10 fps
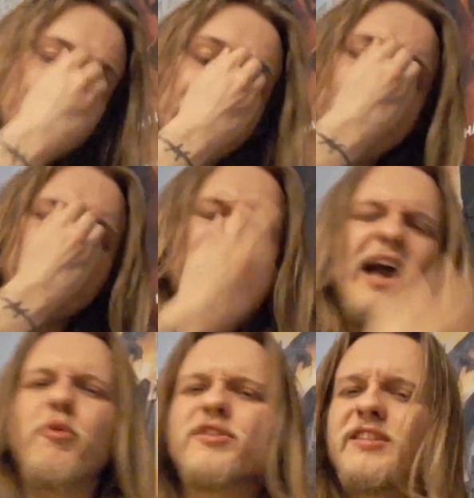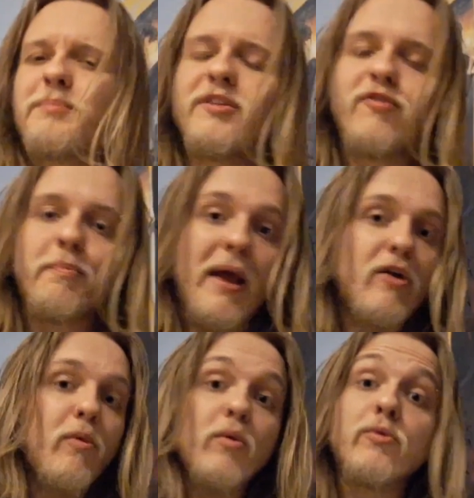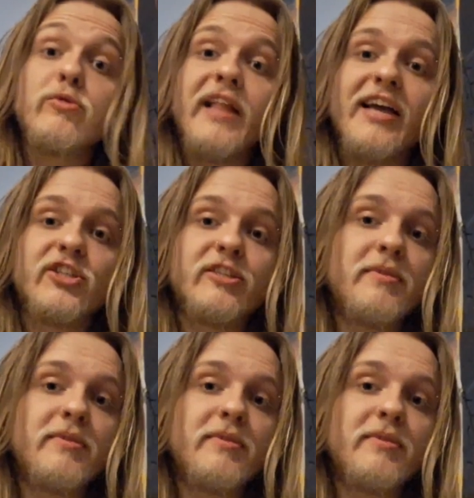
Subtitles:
anyway, I was in a bit of a Paramore mood last year,